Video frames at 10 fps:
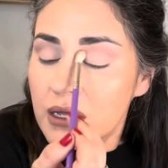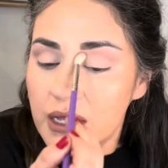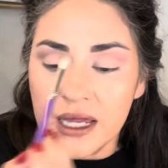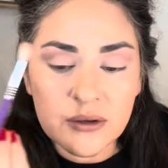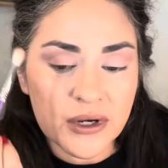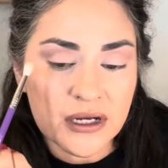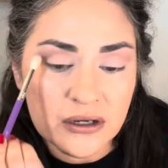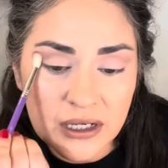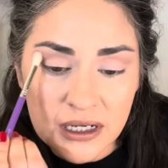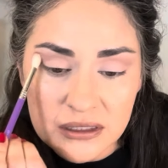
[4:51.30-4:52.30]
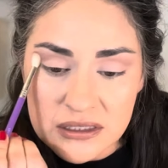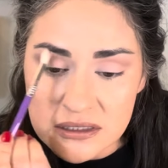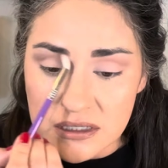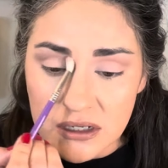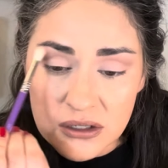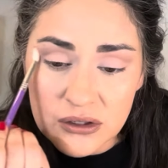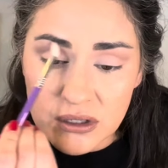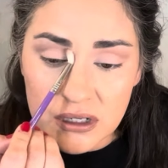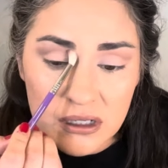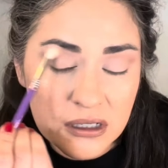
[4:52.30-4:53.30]
Anyway, okay, so
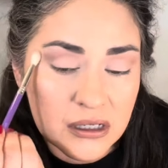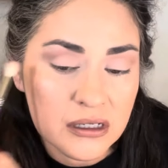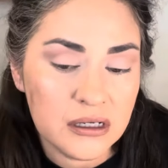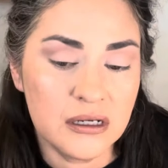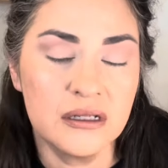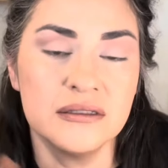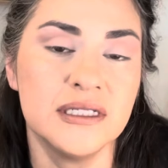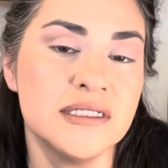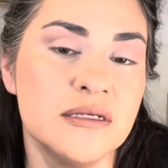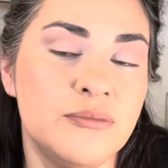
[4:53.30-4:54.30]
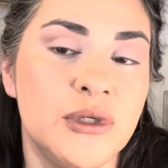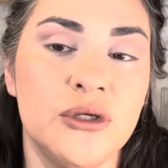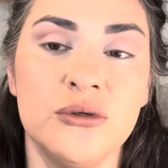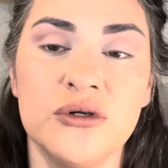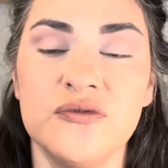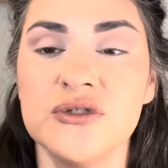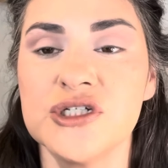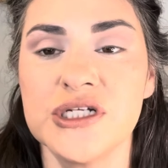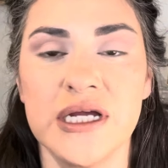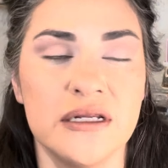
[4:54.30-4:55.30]
that's a beautiful
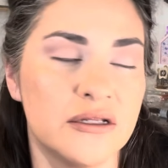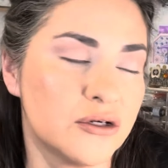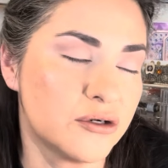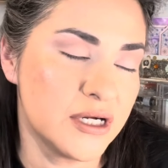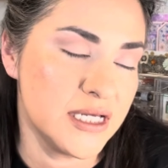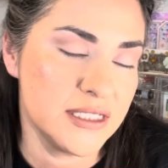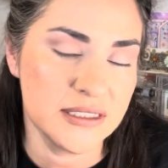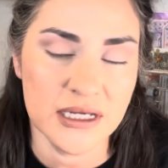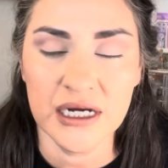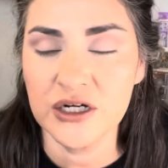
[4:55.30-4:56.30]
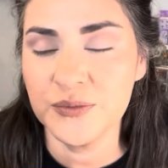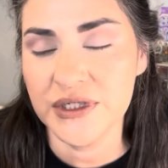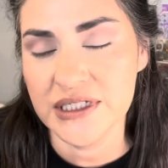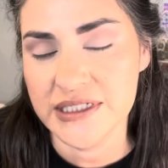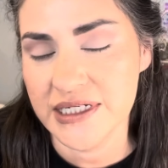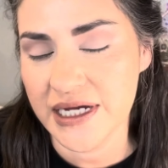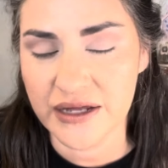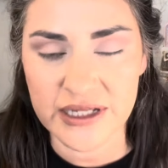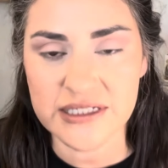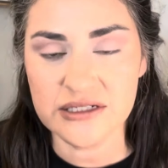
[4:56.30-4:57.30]
shade in the crease. I hope you can see how
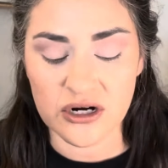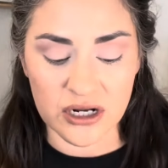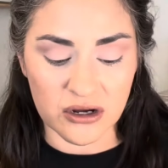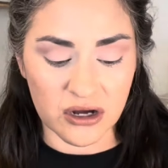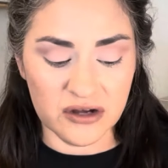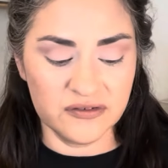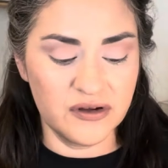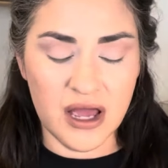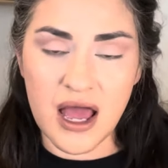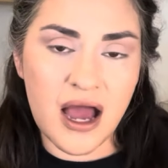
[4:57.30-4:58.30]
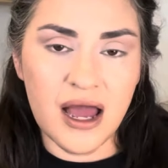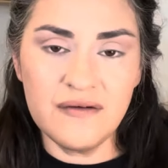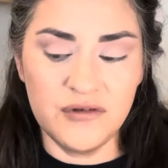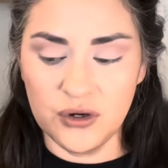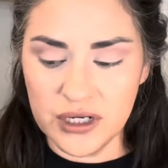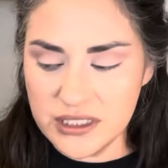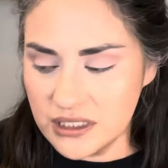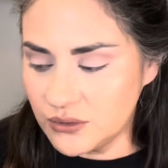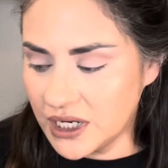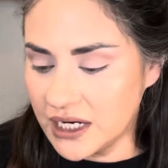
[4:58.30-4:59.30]
that's starting off. I have no idea
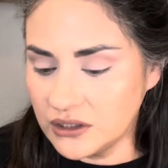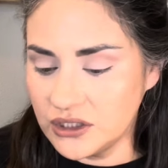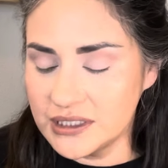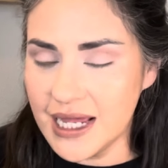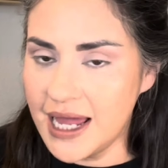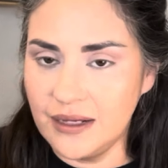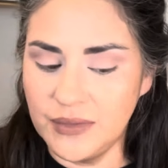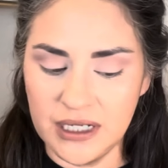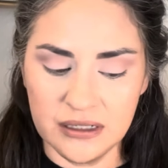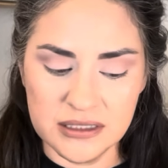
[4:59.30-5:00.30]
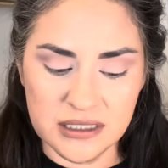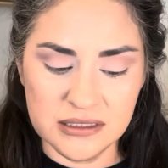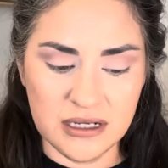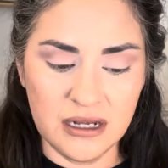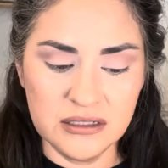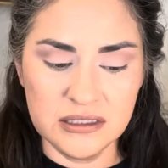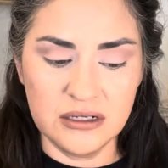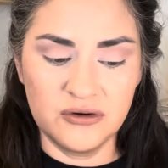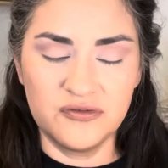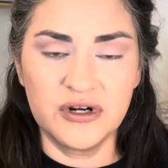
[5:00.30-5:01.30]
what kind of looks anybody else has done,
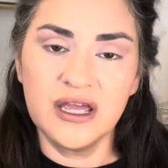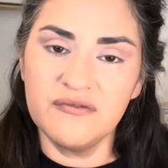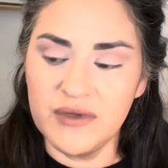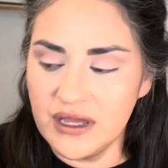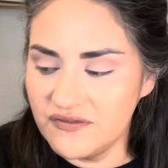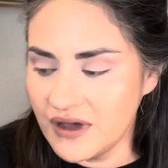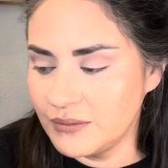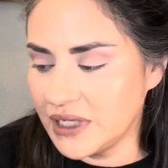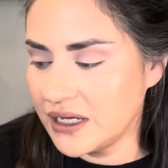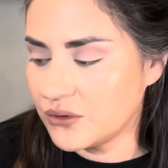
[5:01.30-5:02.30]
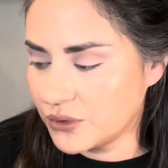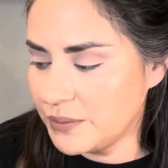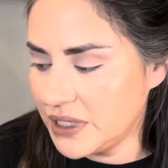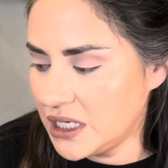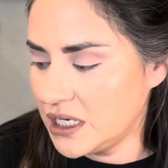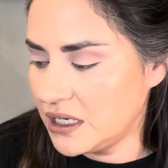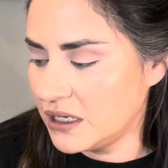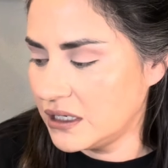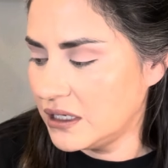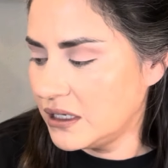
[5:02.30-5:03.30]
so forgive me if I'm like
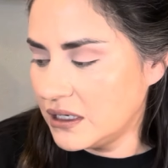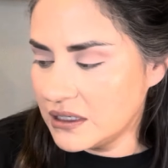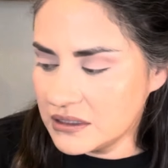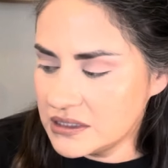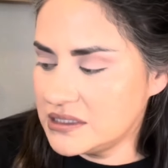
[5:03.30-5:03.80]
repeating the